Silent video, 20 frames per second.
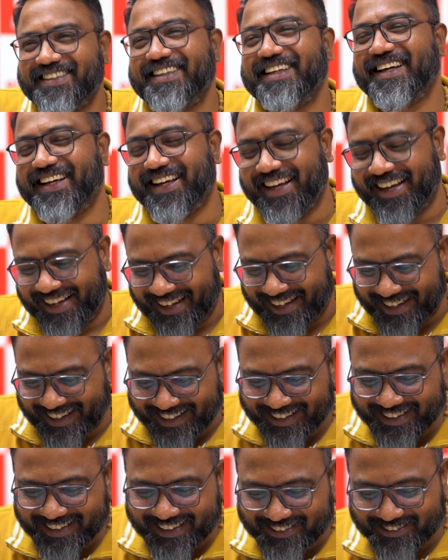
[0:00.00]
Yeah.
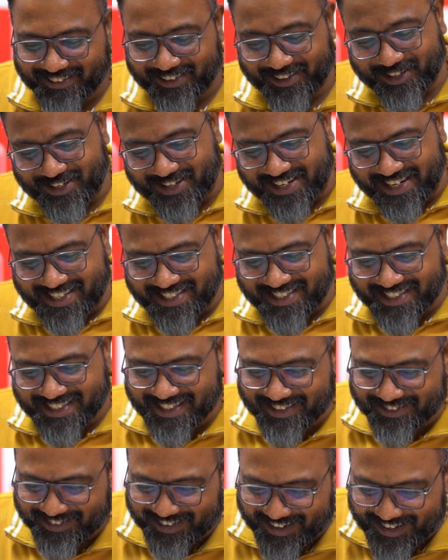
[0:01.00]
For good
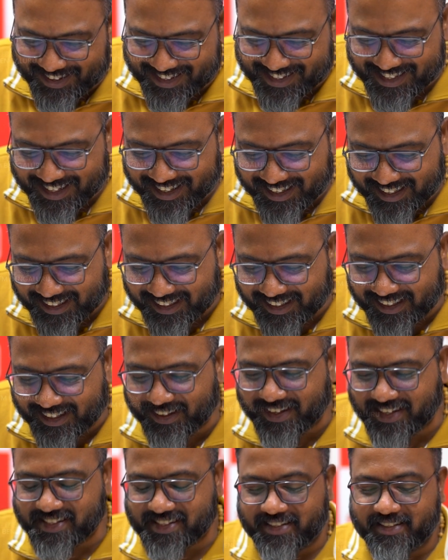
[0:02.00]
reasons, of course.
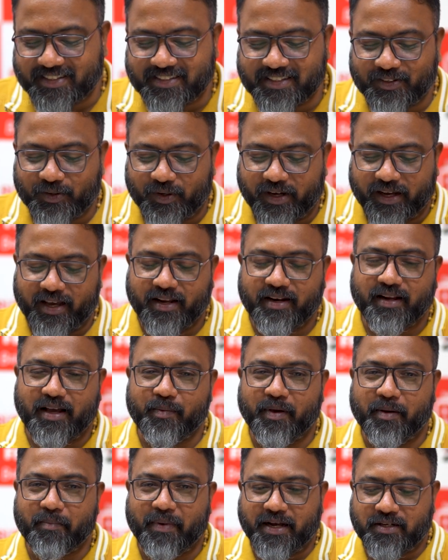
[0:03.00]
Okay, sir. So again,
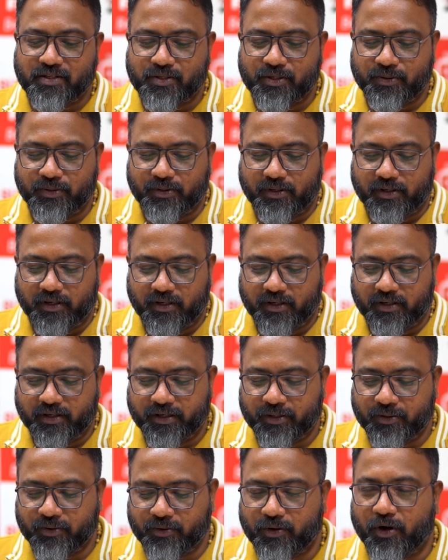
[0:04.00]
coming back to
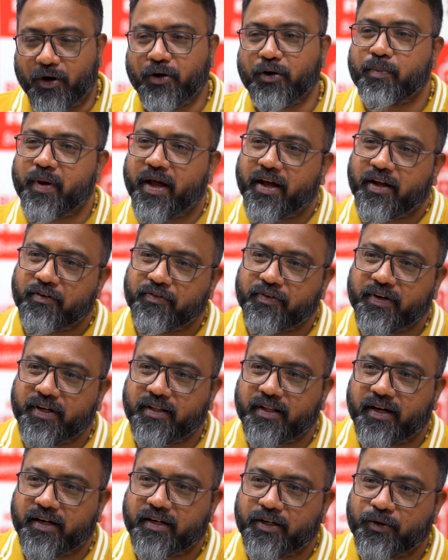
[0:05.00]
autobiography
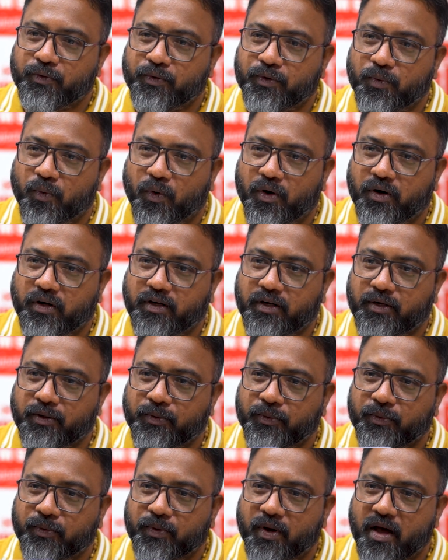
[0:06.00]
that you would want
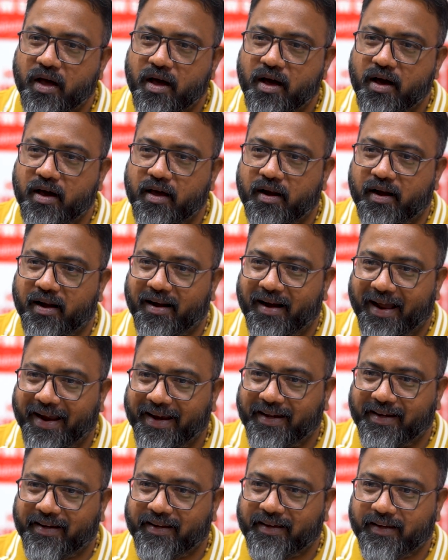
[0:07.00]
to
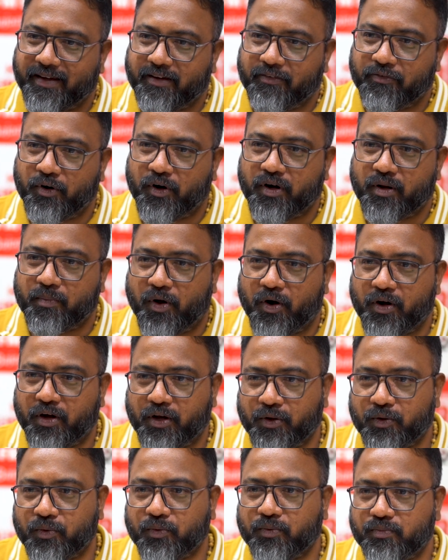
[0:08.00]
write, if not about
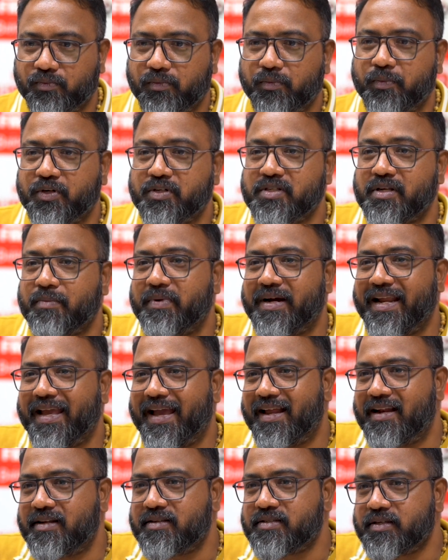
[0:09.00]
you, but
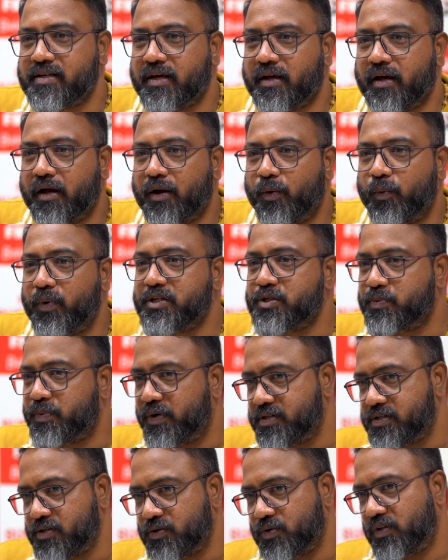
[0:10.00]
somebody else, which
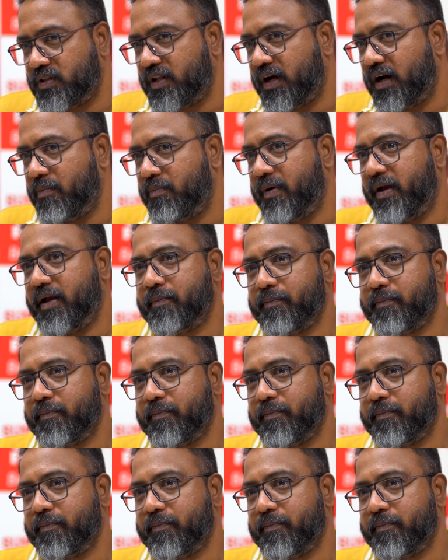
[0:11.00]
person would that be?